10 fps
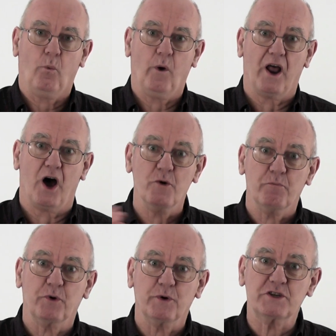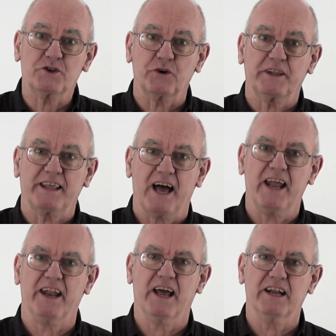Well, I hope you enjoyed
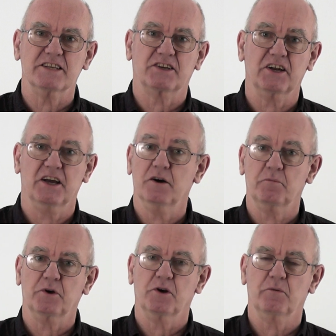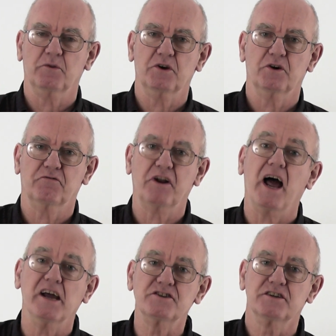that, and it's going to help you a lot with your
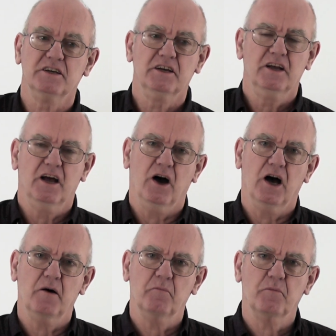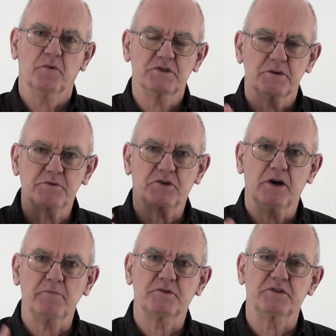flash.
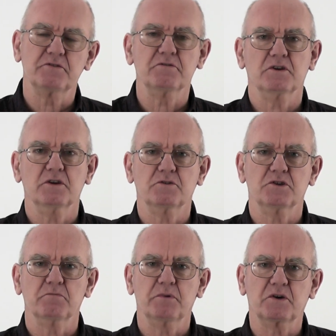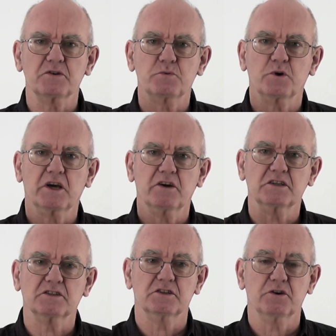Subscribe to YouTube because we're
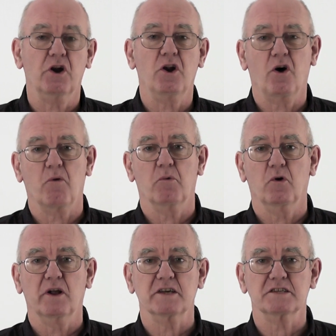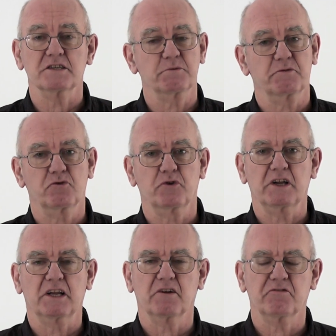going to do a lot more lessons. We've
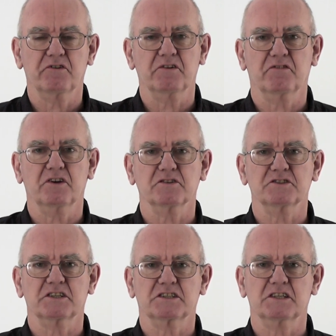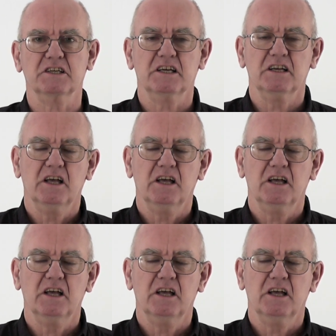already done 50 or 60.